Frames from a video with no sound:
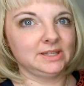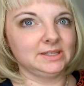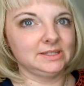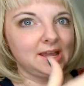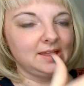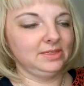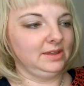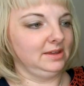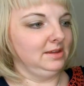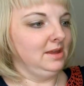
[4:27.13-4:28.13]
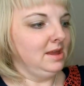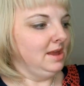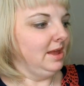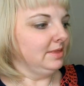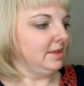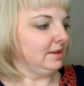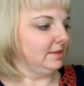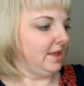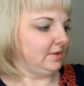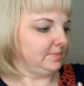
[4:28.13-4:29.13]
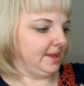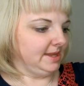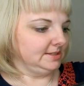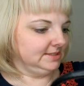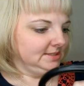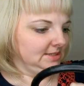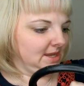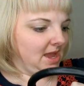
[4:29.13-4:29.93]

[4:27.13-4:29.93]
and it's got the leather base.